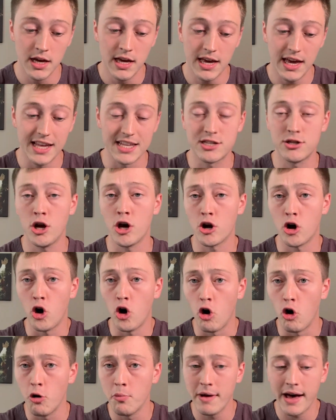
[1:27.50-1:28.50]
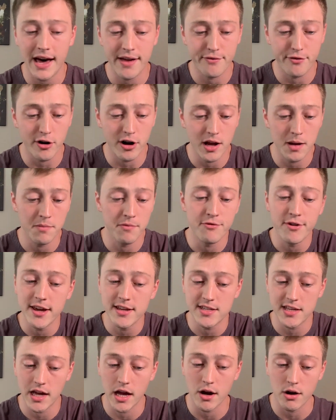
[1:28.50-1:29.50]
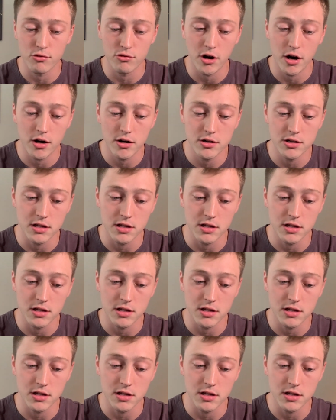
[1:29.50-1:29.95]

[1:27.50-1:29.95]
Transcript: It's not all bad for him facing Aaron Rodgers.